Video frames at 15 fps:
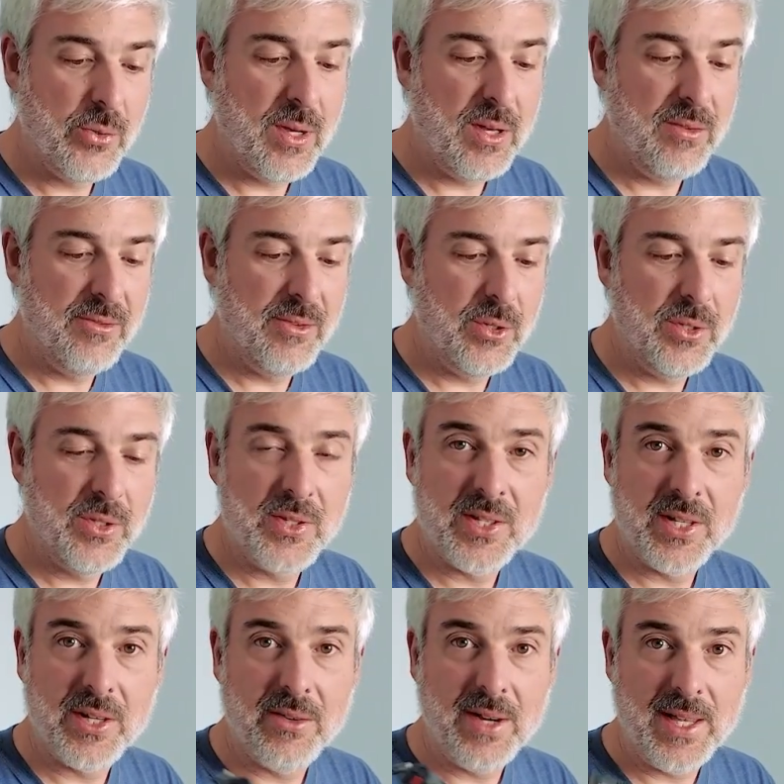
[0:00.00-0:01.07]
12-volt
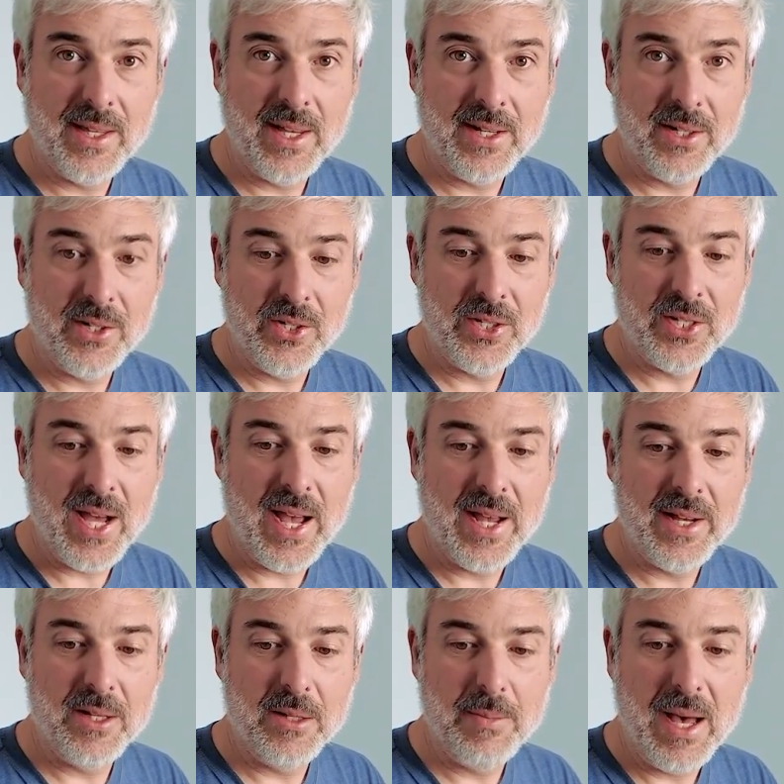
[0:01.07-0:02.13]
cigarette lighter
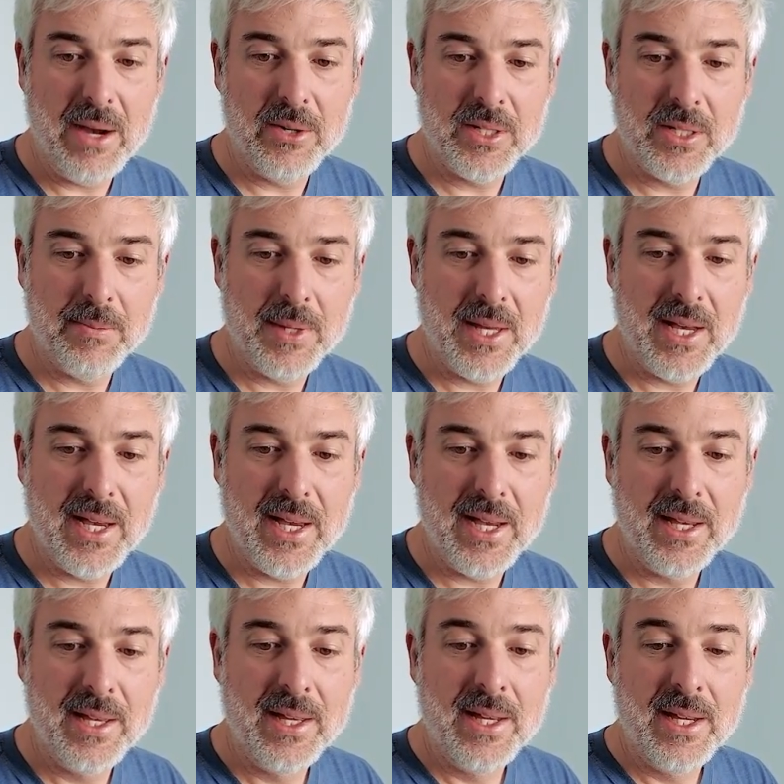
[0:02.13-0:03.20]
style power supply.
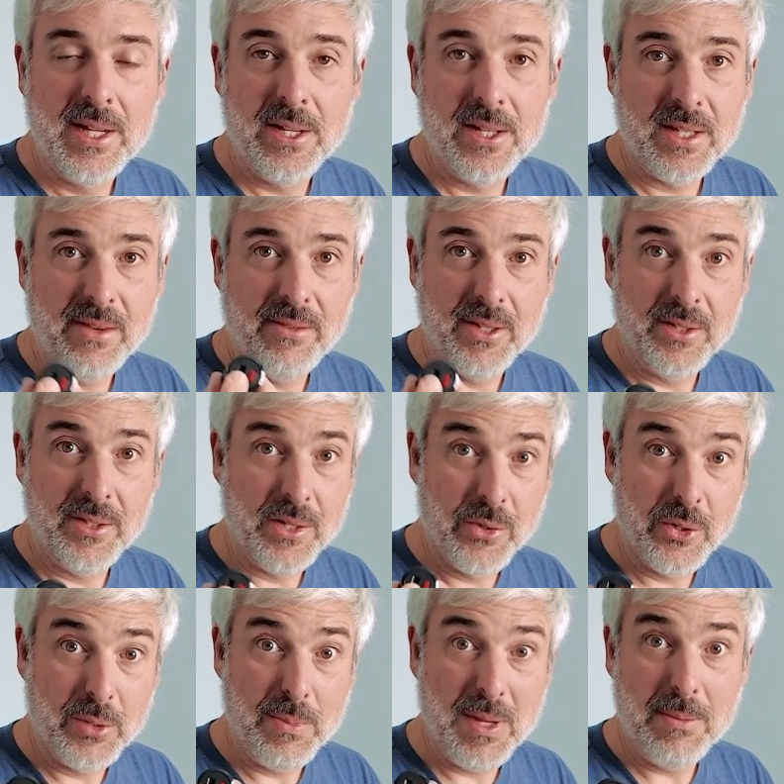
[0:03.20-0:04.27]
It does have a little
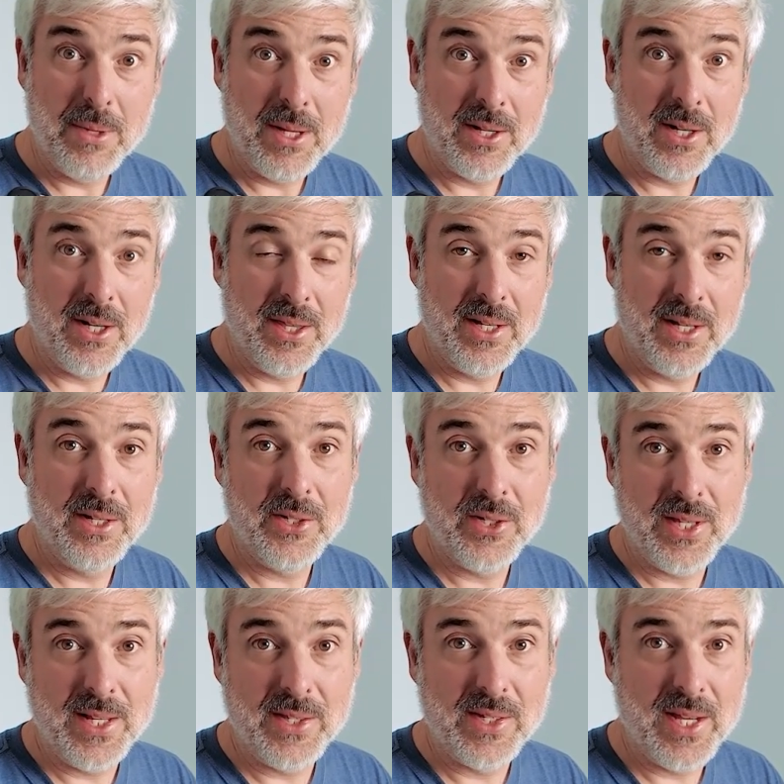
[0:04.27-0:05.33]
USB plug on there,
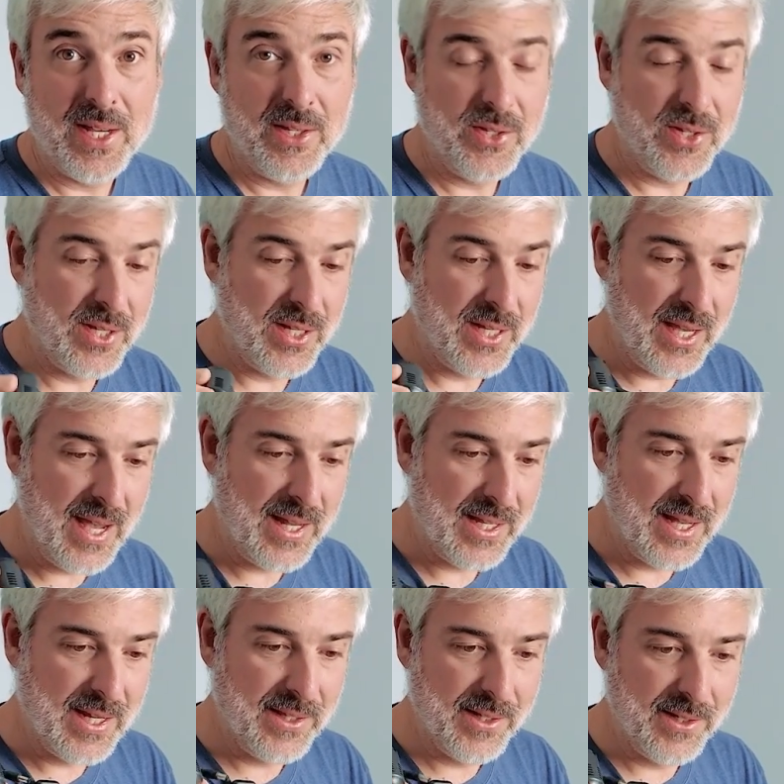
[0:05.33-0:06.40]
so that's nice. So you can
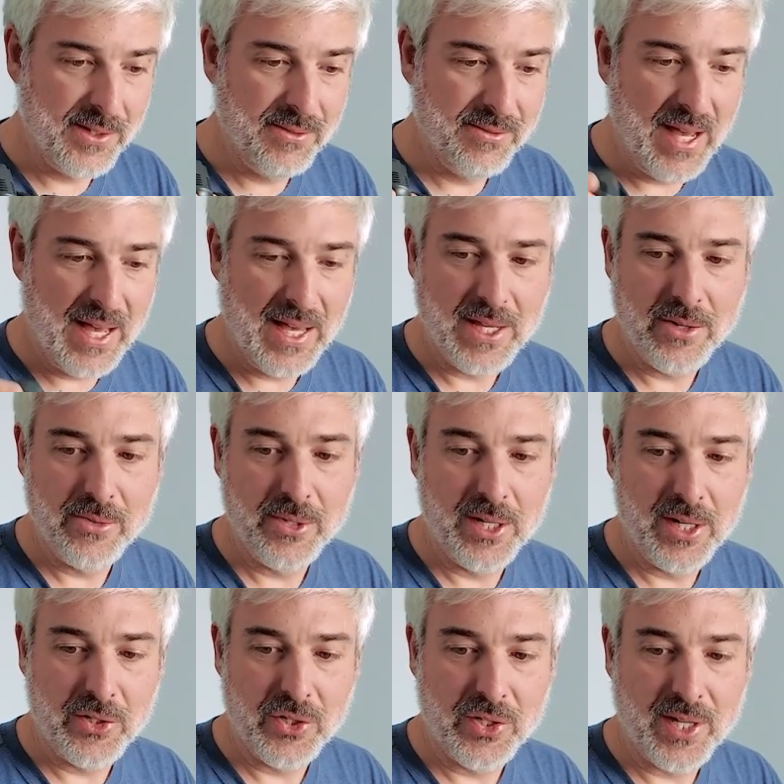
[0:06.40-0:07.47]
kind of get a little value
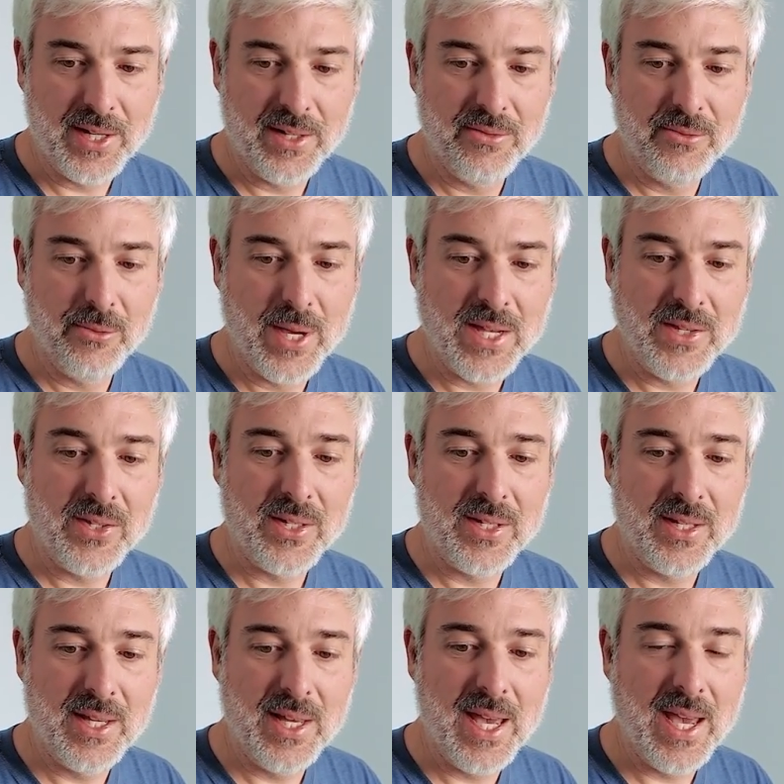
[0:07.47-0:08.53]
and not just kind of
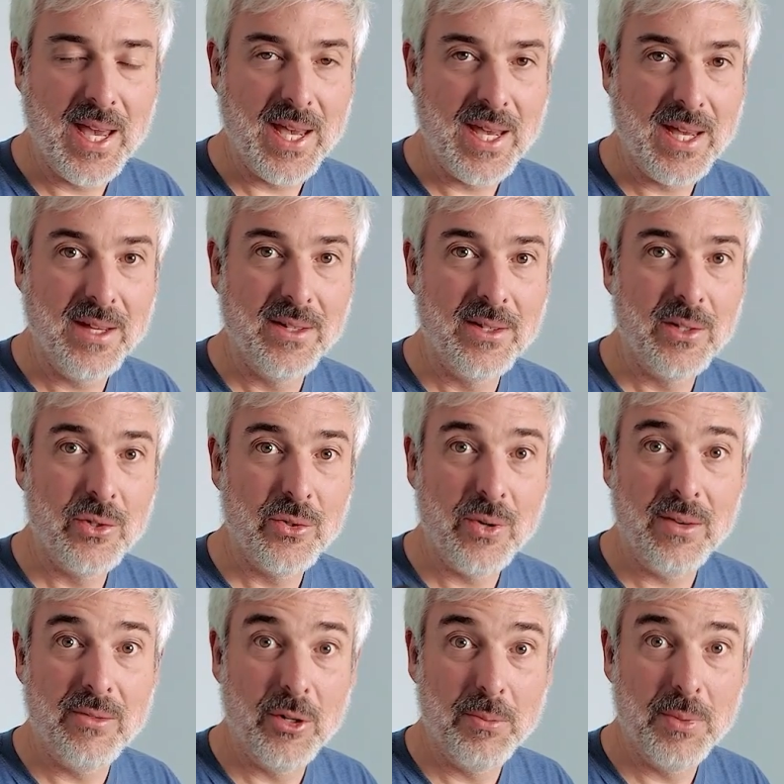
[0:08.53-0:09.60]
waste a
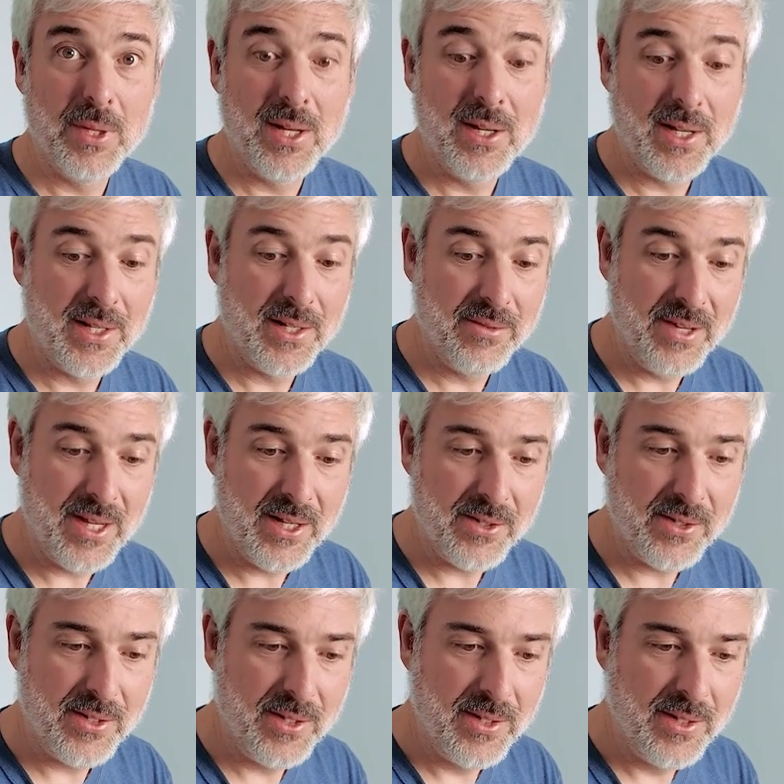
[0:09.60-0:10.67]
12-volt plug in your
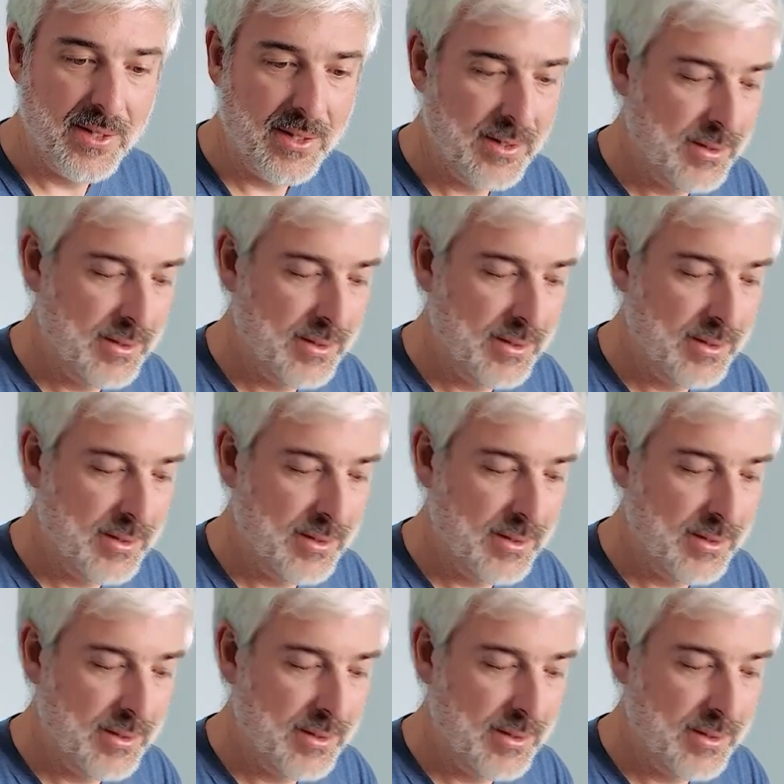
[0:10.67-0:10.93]
vehicle.